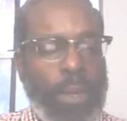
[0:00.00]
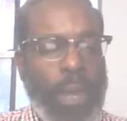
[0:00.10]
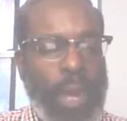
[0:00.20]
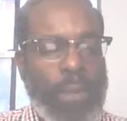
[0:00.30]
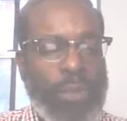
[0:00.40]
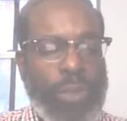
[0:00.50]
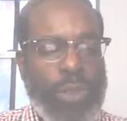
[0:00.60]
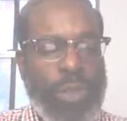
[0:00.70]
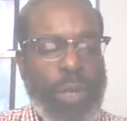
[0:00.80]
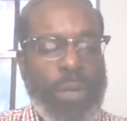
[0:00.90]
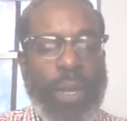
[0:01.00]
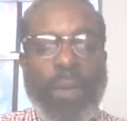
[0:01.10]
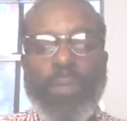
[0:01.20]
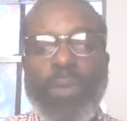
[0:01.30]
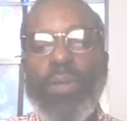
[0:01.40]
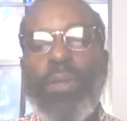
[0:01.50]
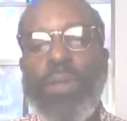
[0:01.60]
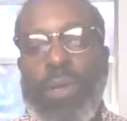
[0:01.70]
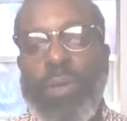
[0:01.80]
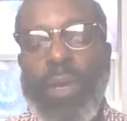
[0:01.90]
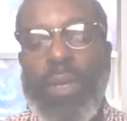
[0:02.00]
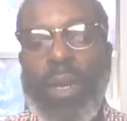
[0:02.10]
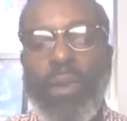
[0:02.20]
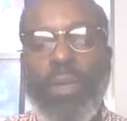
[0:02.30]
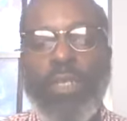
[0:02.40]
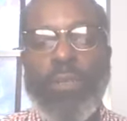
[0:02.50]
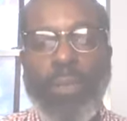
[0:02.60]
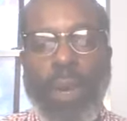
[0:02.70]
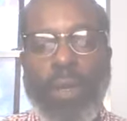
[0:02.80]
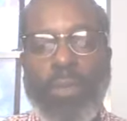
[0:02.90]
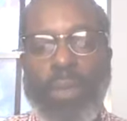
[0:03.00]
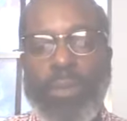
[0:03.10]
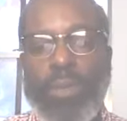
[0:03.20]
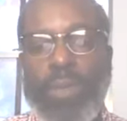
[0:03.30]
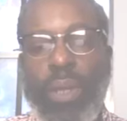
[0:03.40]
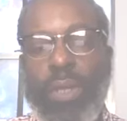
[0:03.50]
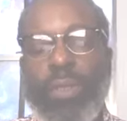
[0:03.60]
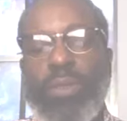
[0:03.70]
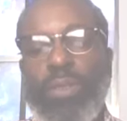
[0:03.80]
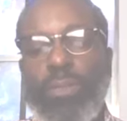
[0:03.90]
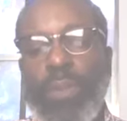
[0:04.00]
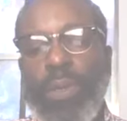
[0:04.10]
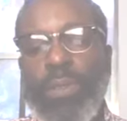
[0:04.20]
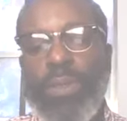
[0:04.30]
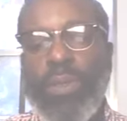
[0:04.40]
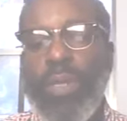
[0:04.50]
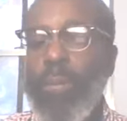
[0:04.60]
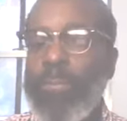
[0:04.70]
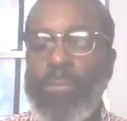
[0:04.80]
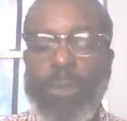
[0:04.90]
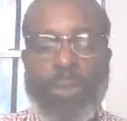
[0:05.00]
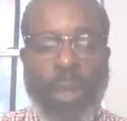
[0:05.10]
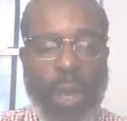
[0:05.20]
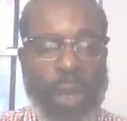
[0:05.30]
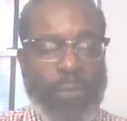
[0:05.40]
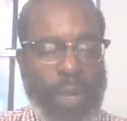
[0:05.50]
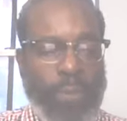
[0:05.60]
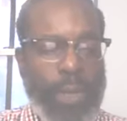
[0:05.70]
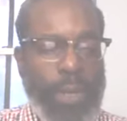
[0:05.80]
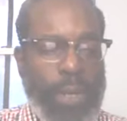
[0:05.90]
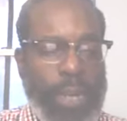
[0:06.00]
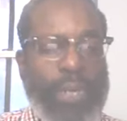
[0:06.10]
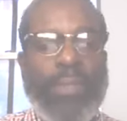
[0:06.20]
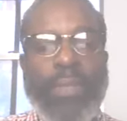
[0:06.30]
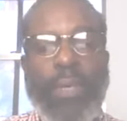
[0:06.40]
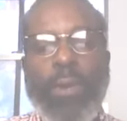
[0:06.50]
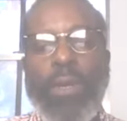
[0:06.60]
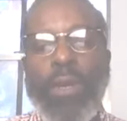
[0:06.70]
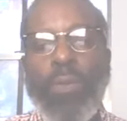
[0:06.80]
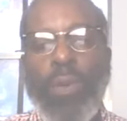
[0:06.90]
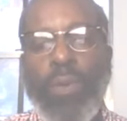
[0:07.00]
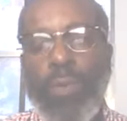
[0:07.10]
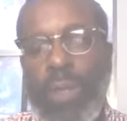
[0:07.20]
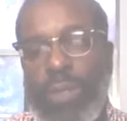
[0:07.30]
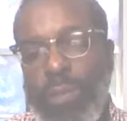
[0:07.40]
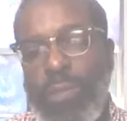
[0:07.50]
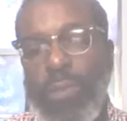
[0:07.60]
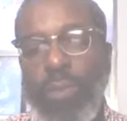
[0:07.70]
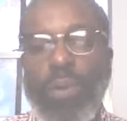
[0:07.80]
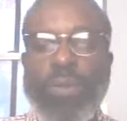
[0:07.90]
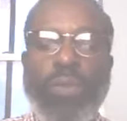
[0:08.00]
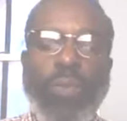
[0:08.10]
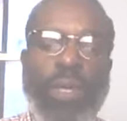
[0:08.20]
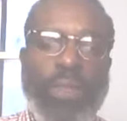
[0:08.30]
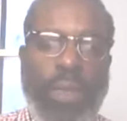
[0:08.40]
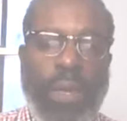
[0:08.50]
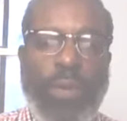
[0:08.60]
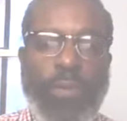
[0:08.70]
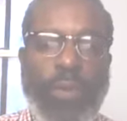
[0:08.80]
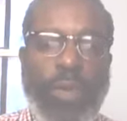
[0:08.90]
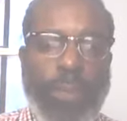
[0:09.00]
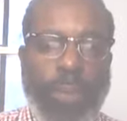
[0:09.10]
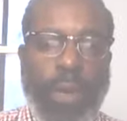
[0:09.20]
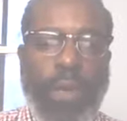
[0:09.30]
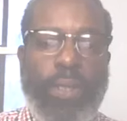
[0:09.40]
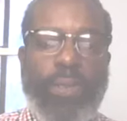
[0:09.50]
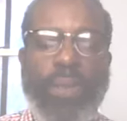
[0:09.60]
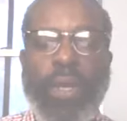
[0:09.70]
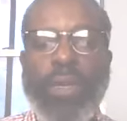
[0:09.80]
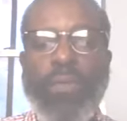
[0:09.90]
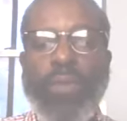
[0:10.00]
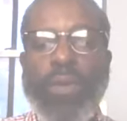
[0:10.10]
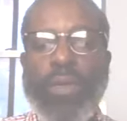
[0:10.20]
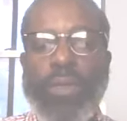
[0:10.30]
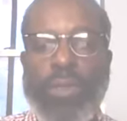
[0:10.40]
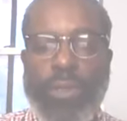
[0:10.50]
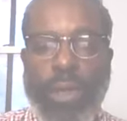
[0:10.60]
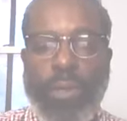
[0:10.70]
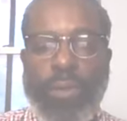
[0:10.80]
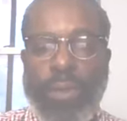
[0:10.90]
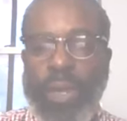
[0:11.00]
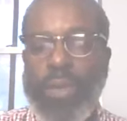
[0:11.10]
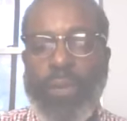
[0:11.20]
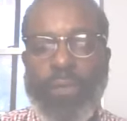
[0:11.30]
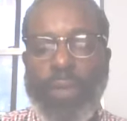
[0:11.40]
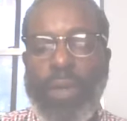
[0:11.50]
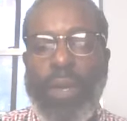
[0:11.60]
able to share that with you, and I know he's proud to be able to share his experiences which have not been easy with the rest of the world. So we thank you for your prayers. We thank you for your concern. We thank you for